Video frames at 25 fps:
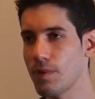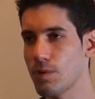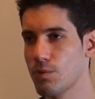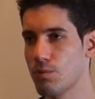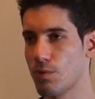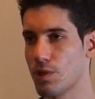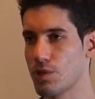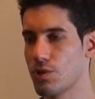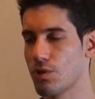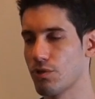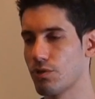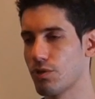
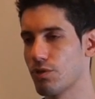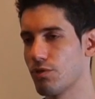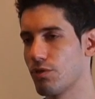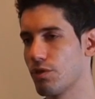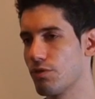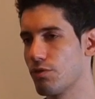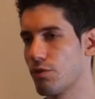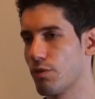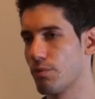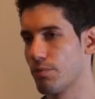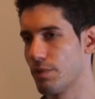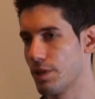That sort of
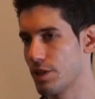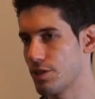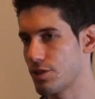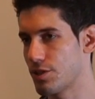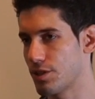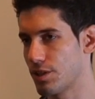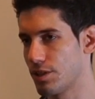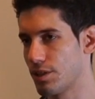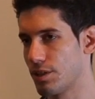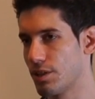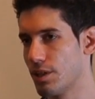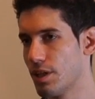
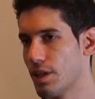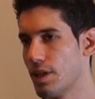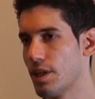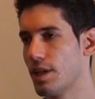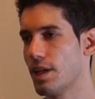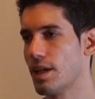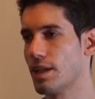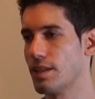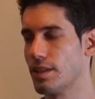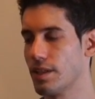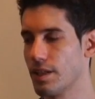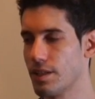information
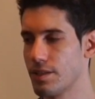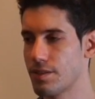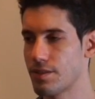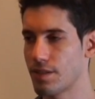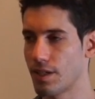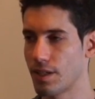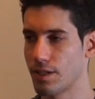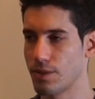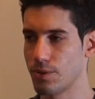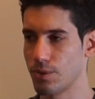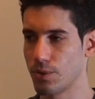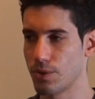and
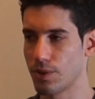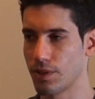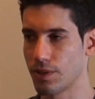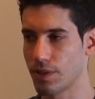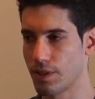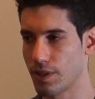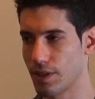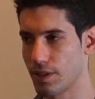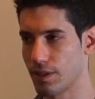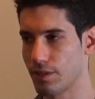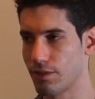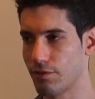insight you can
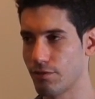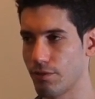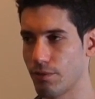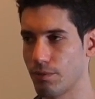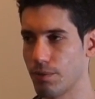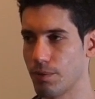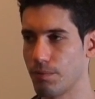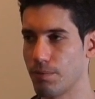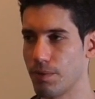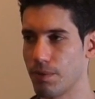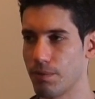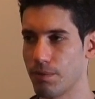get
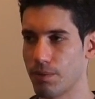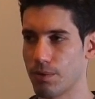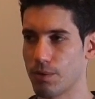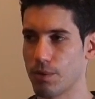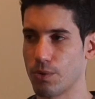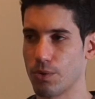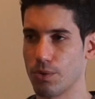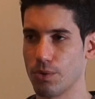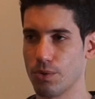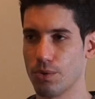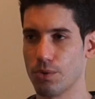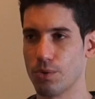from the people
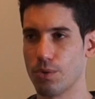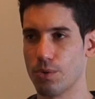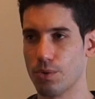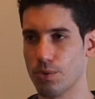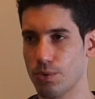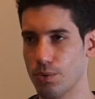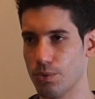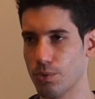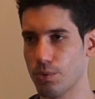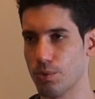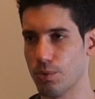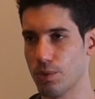who,
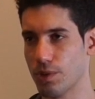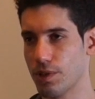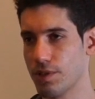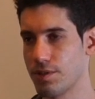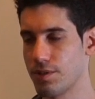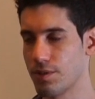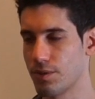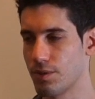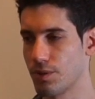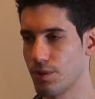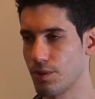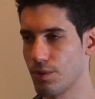who, who
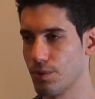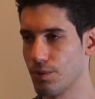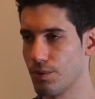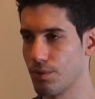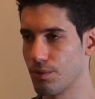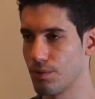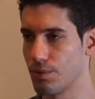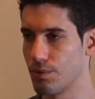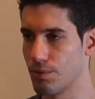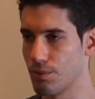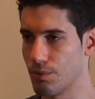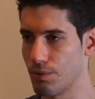listen to you,
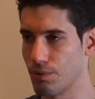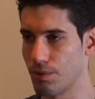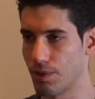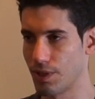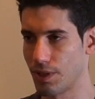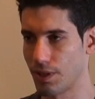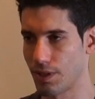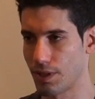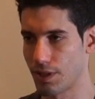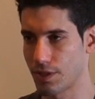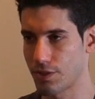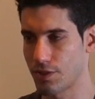who
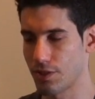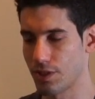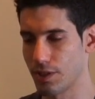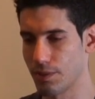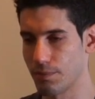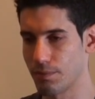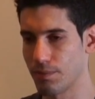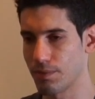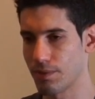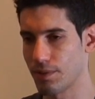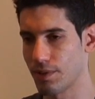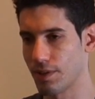uh,
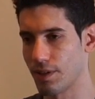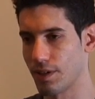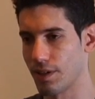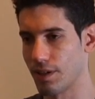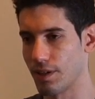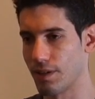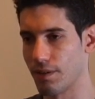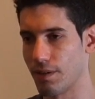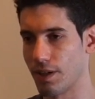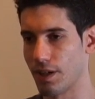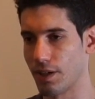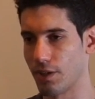actually uh,
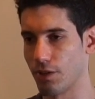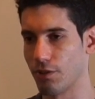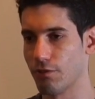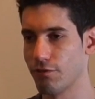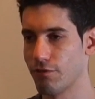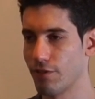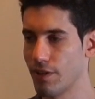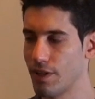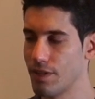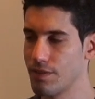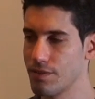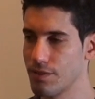are your
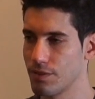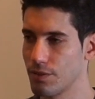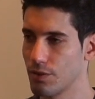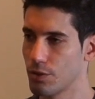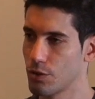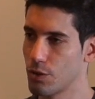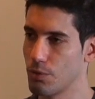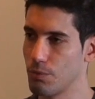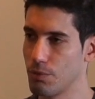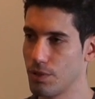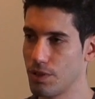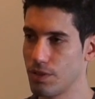fans and
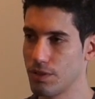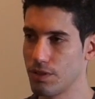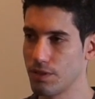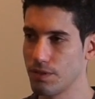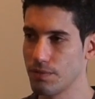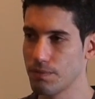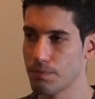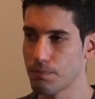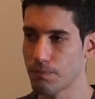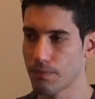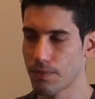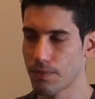your community.